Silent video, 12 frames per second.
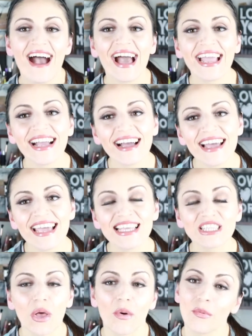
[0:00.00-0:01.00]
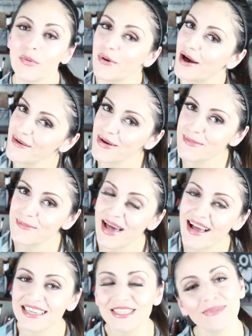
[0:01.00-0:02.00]
Hi guys, welcome
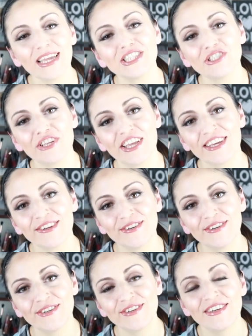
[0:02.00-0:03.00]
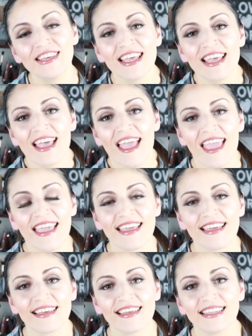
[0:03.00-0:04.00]
back to my channel.
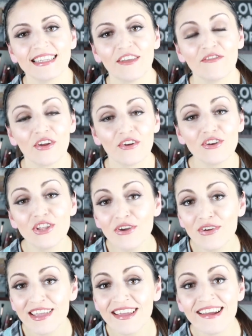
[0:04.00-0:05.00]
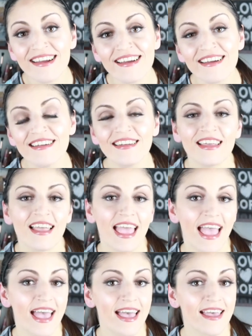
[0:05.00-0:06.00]
And if you're new here,
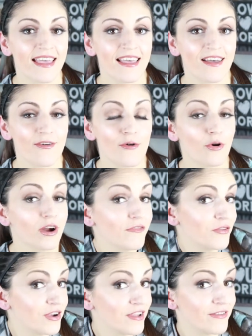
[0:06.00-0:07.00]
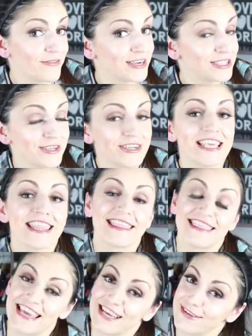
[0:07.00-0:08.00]
or if you're even returning,
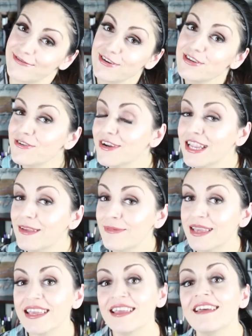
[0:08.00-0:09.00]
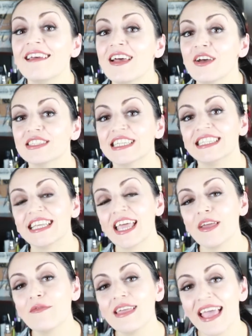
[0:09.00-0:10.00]
thanks for joining me.
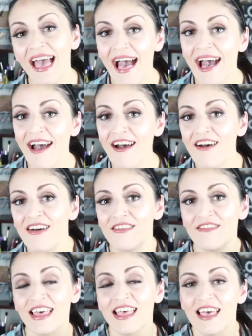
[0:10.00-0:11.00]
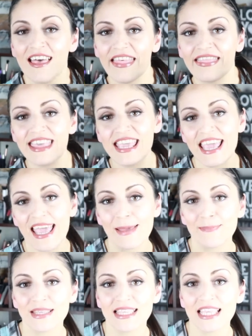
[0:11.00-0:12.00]
Today we have the
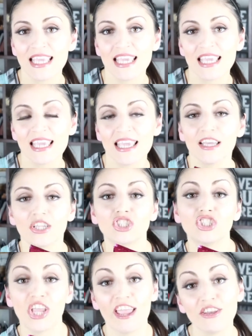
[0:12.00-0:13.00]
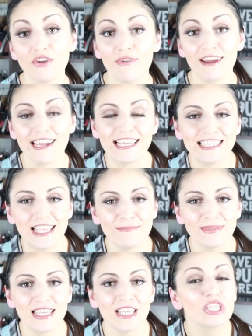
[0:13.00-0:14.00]
Ipsy January's
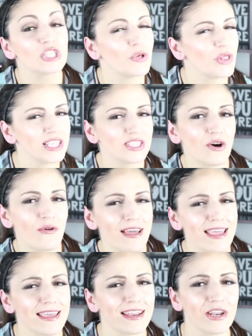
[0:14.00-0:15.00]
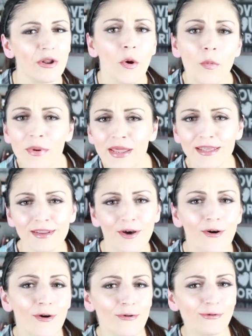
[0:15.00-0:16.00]
Ipsy, so let's go ahead and open it
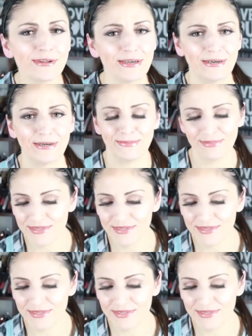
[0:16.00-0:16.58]
on up.